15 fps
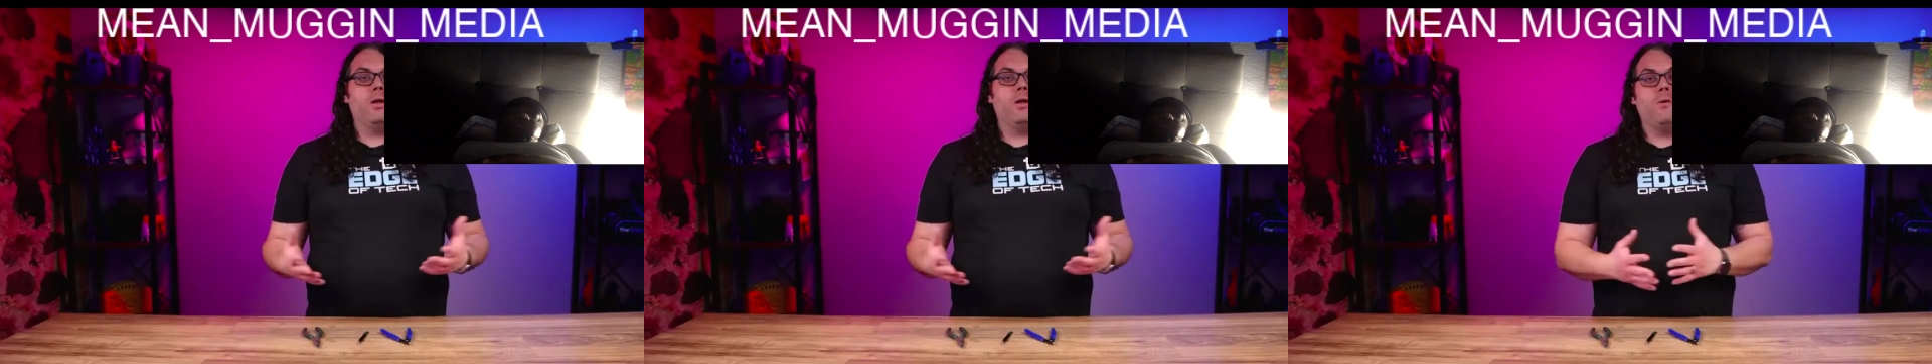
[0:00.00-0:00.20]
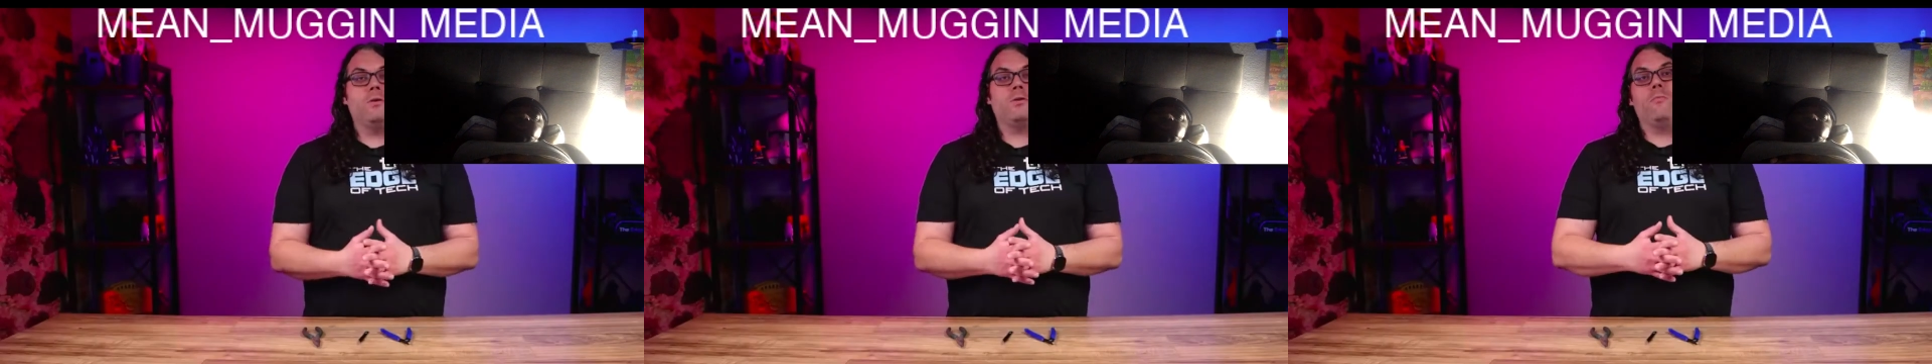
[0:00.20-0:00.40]
to
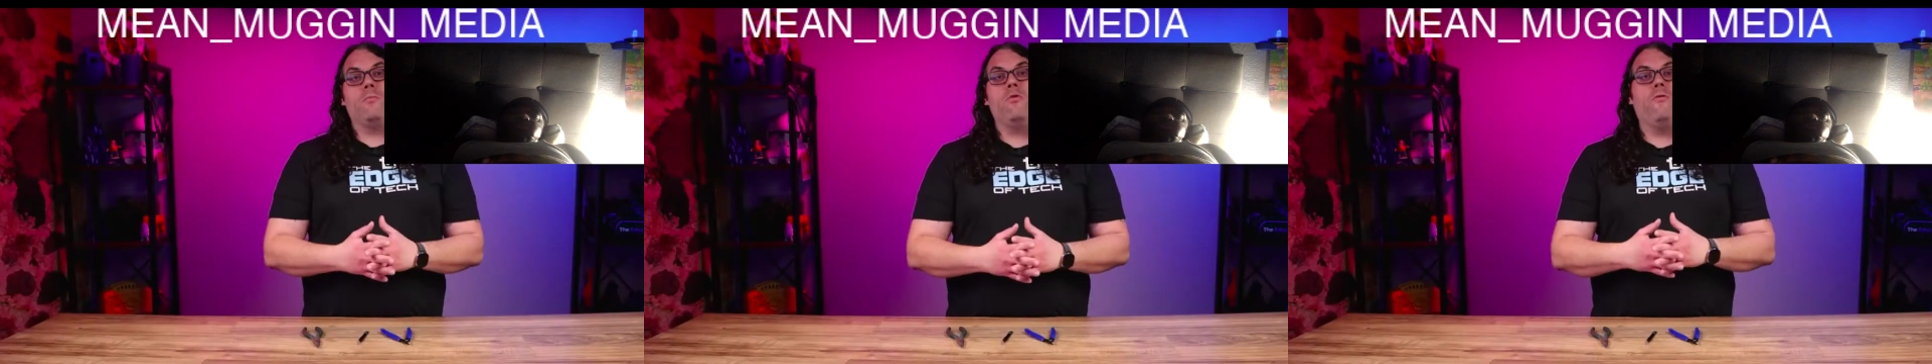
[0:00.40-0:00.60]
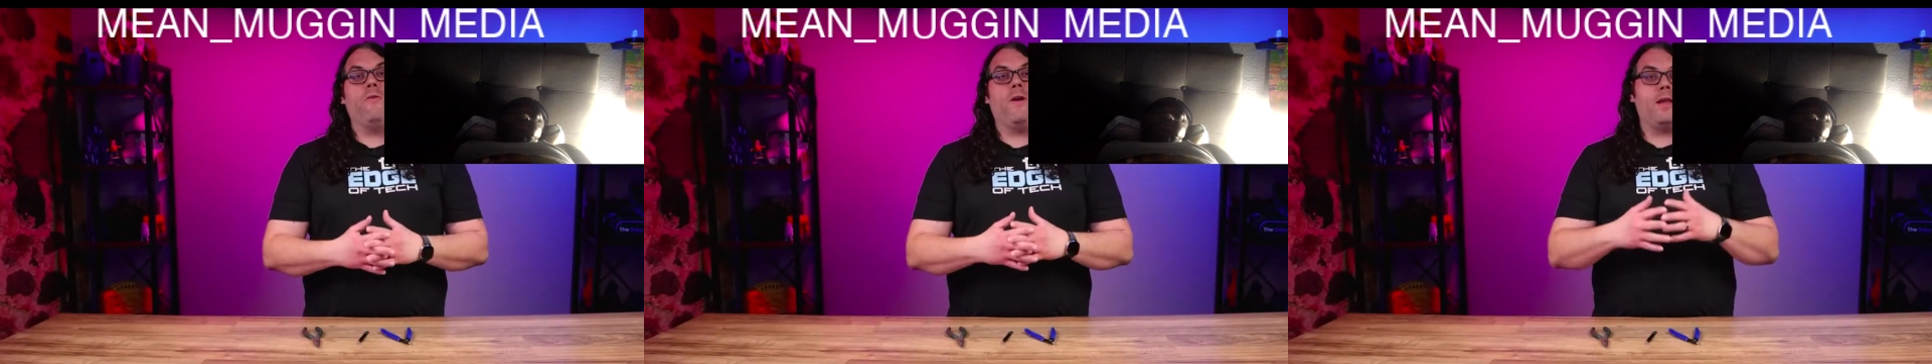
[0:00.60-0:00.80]
do is
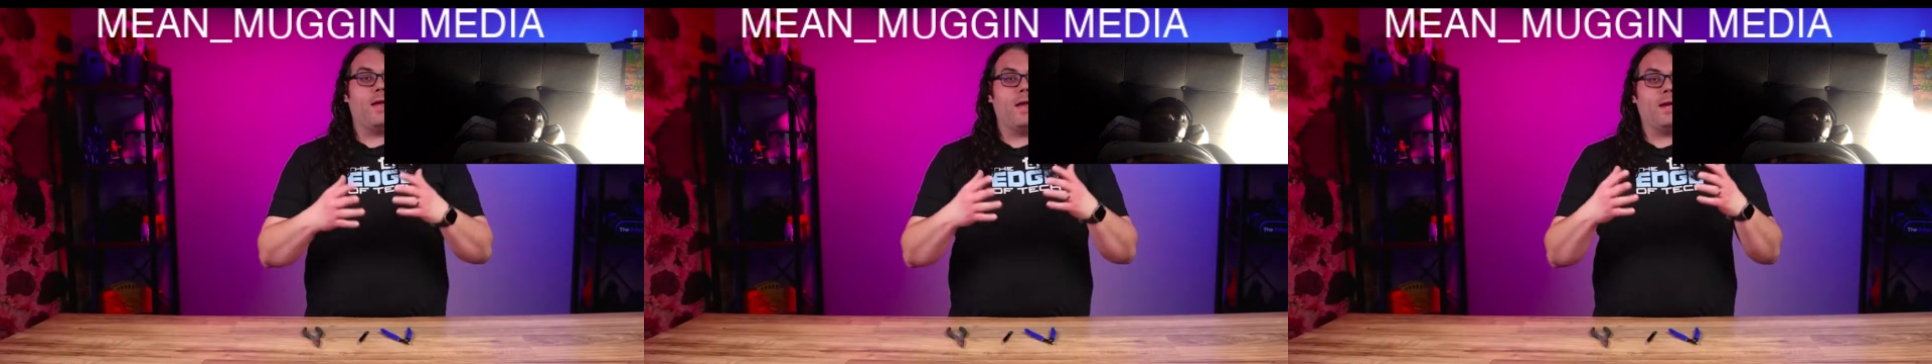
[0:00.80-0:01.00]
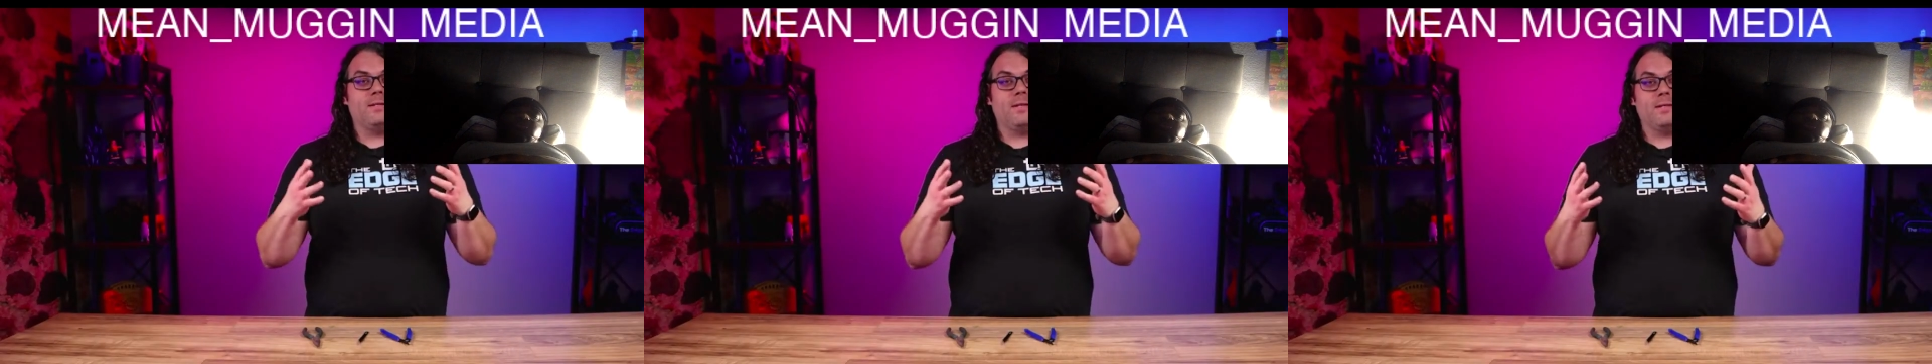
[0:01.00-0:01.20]
remove any
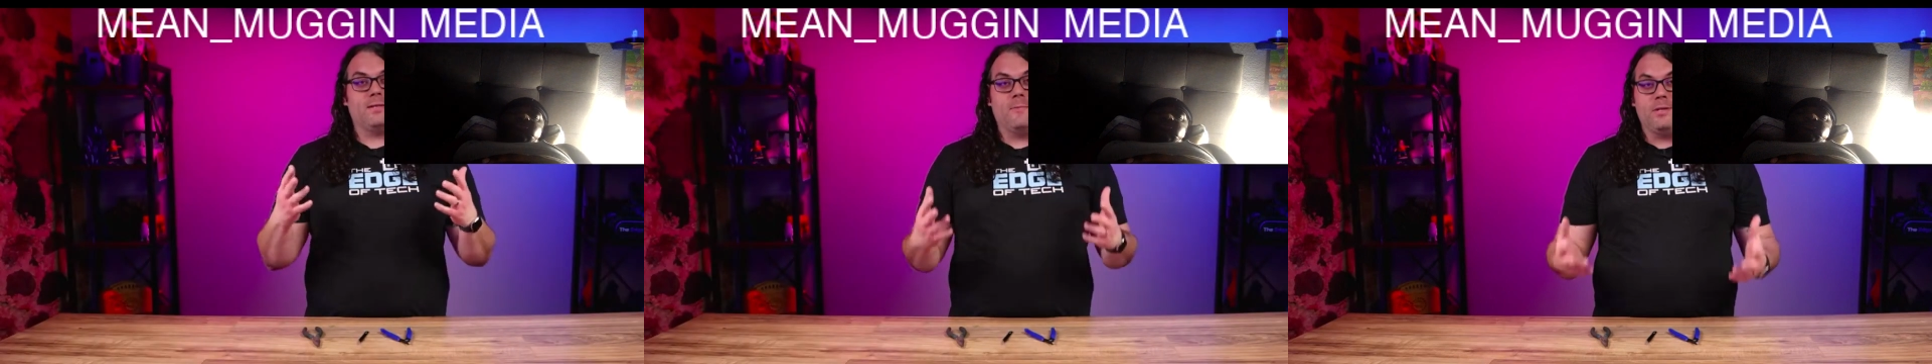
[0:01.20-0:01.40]
excess